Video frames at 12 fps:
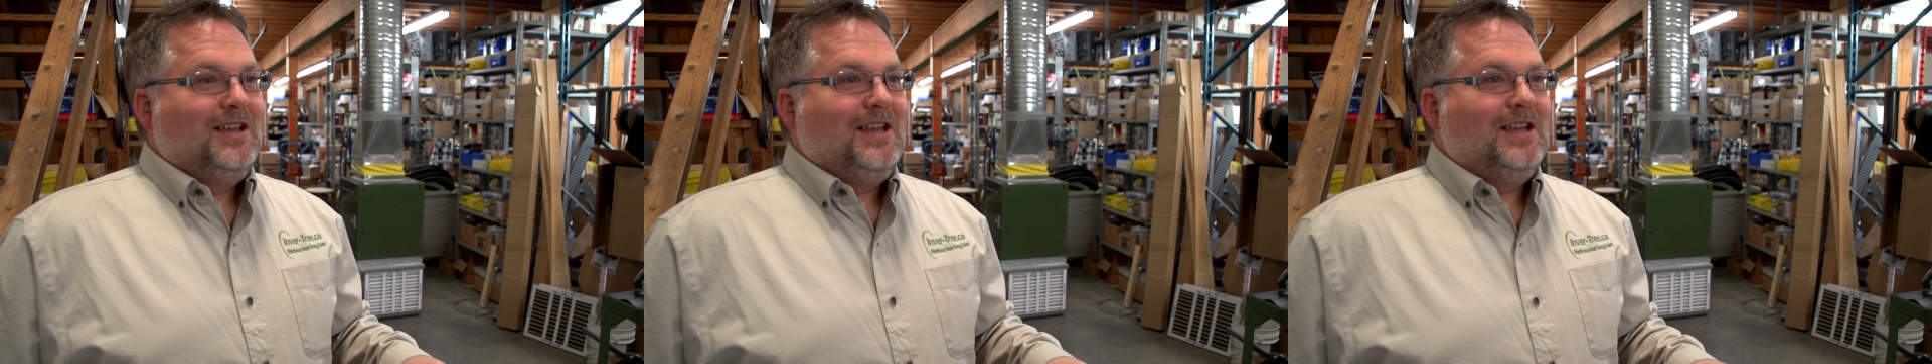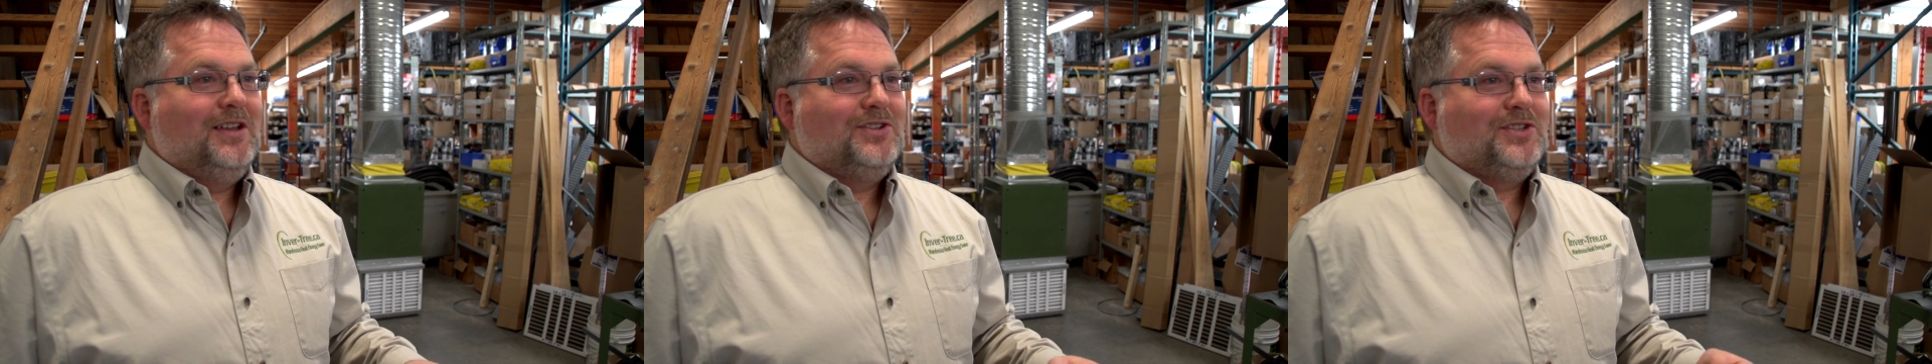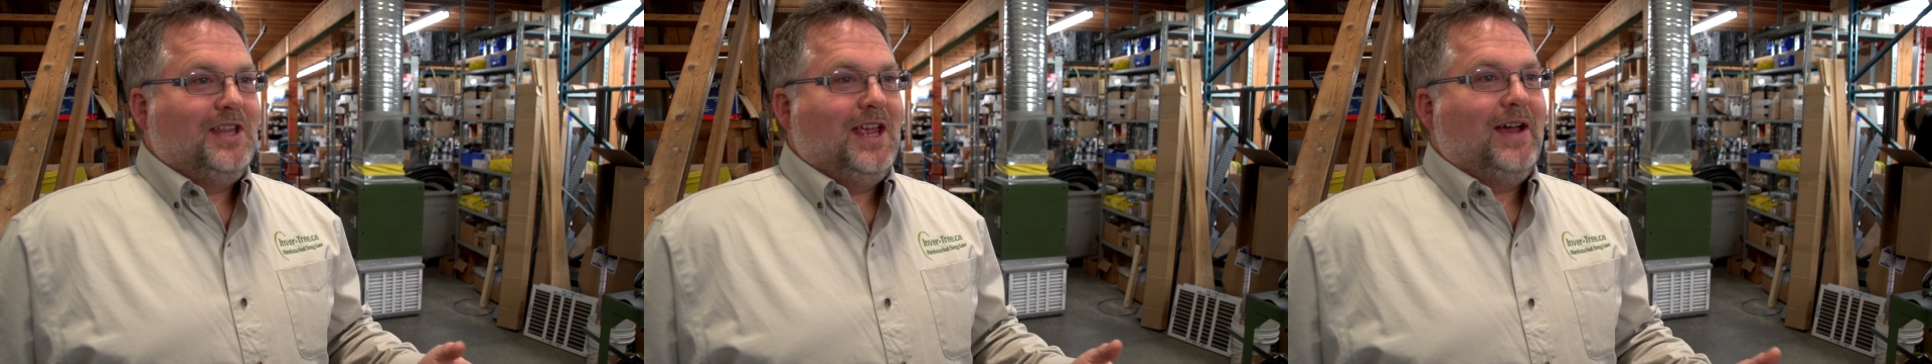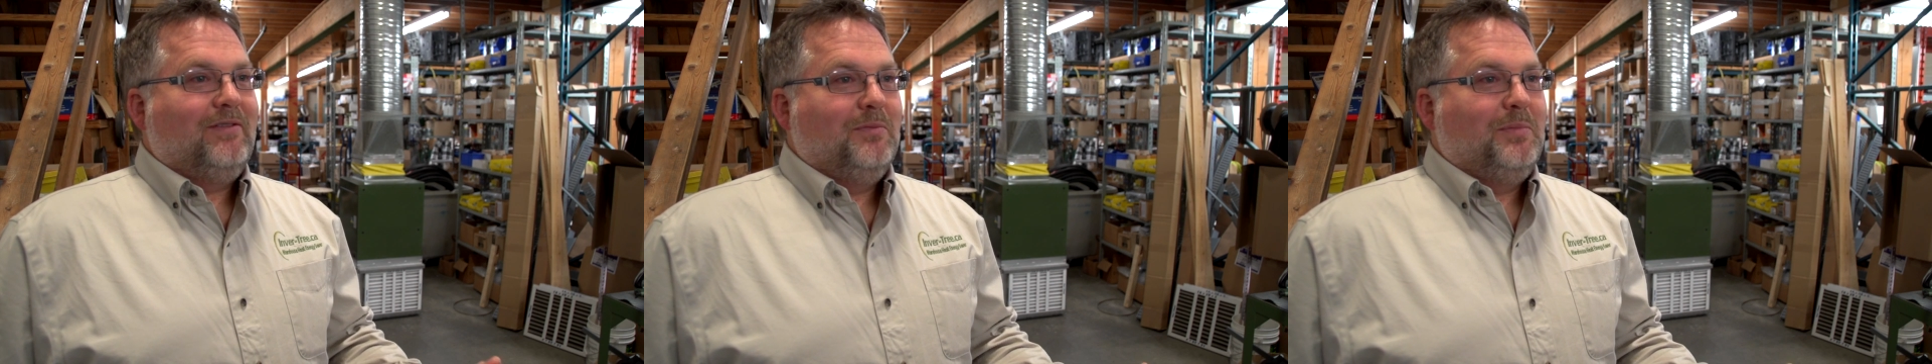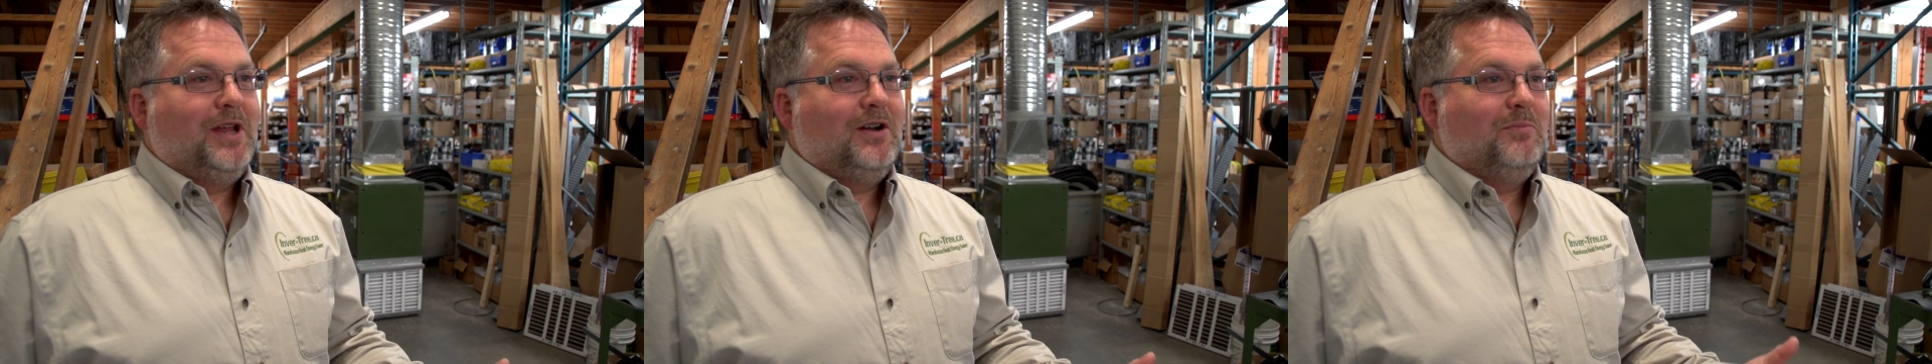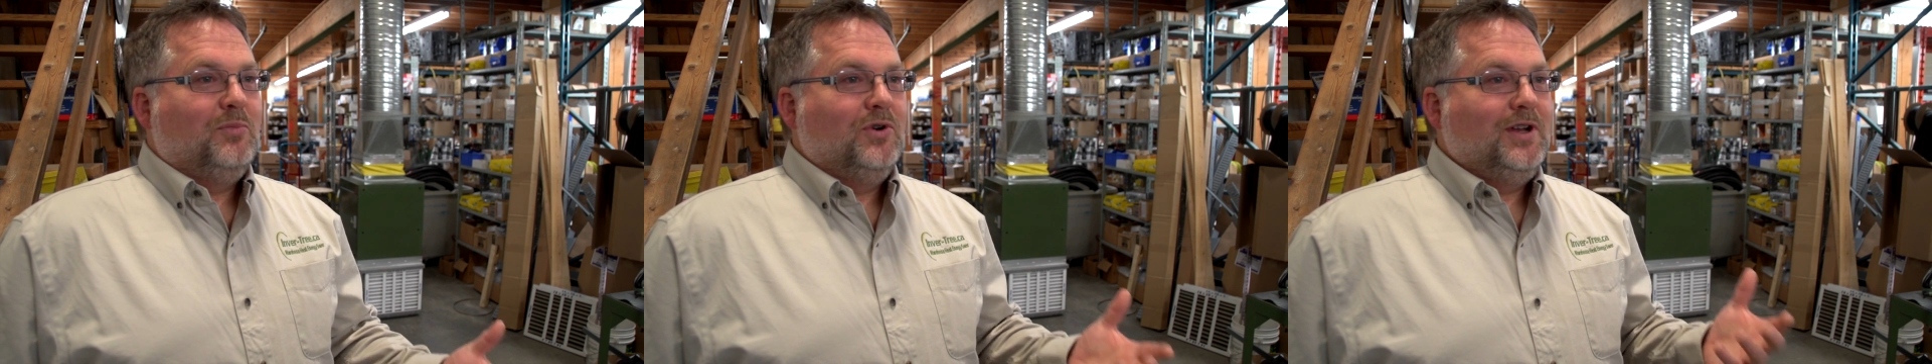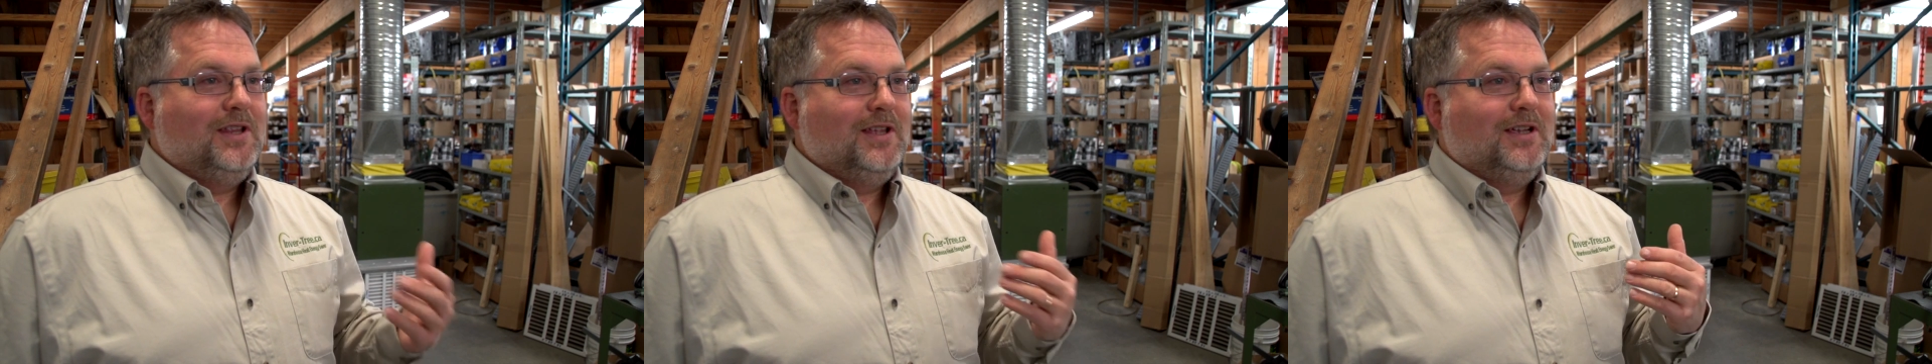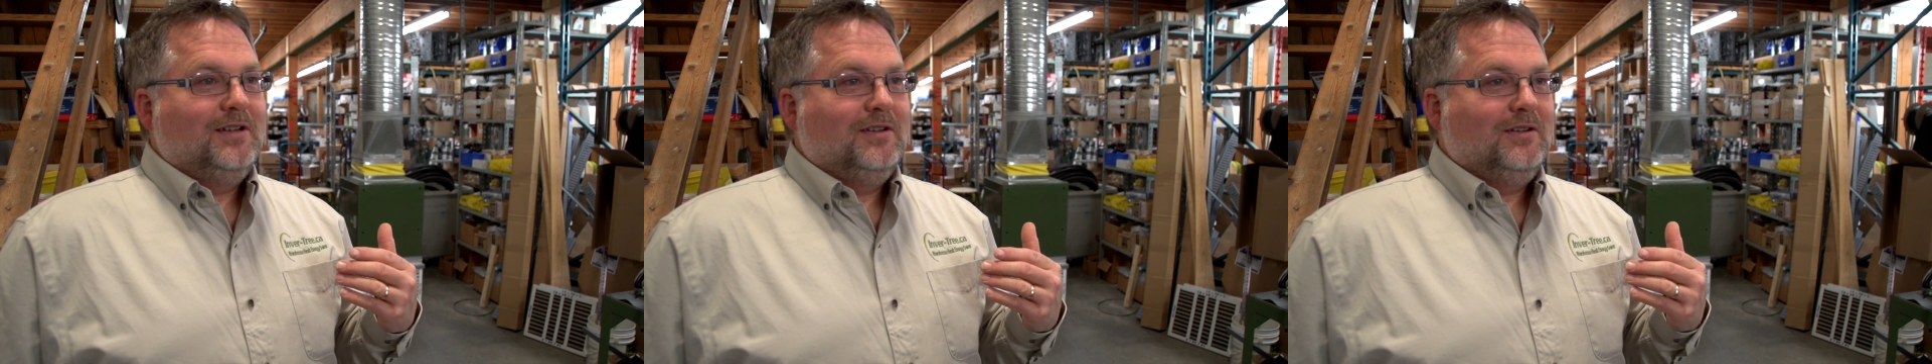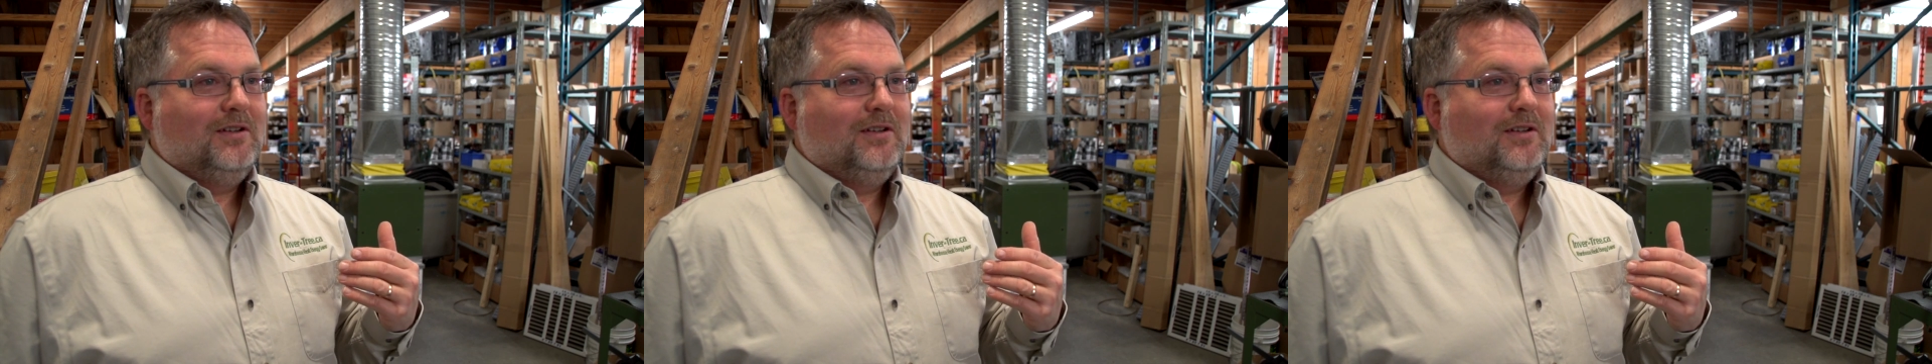is they have a better breathing